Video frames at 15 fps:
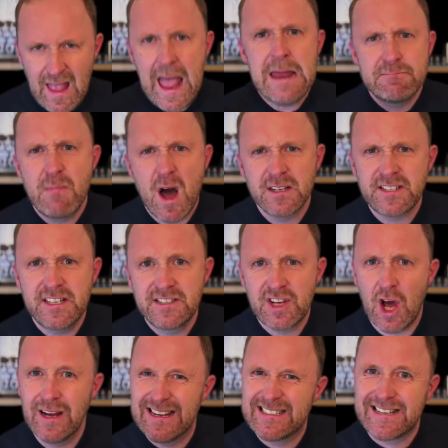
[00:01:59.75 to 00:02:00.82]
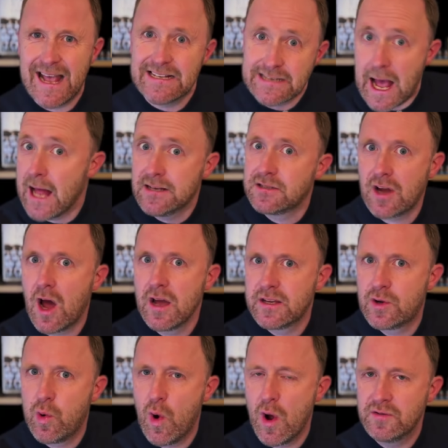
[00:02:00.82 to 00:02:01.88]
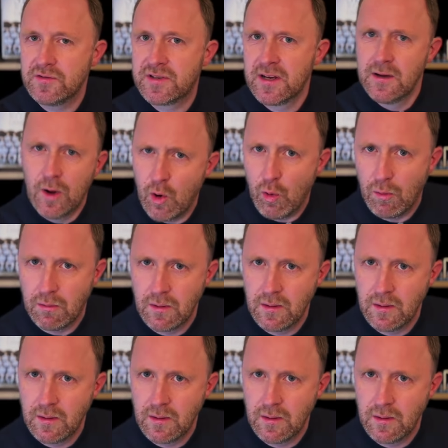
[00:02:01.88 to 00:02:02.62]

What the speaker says: and Martin Tyler said, and I quote, "Oh,